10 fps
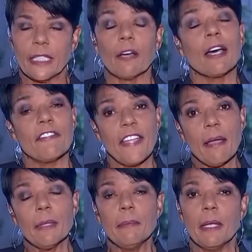Now, a
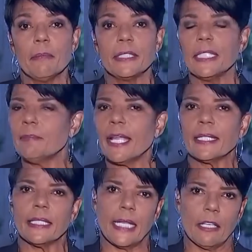family member did
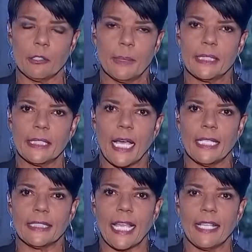make an announcement
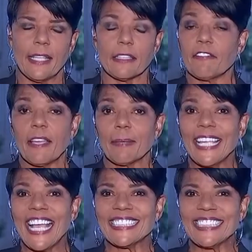tonight saying that the
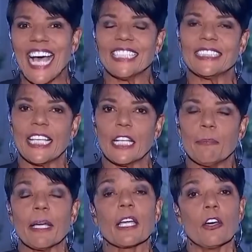family has not set
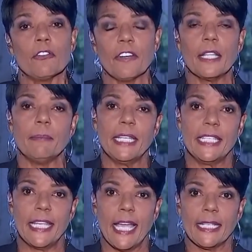up a
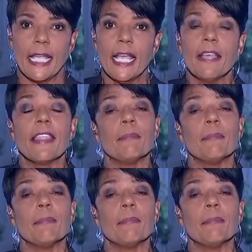GoFundMe yet. They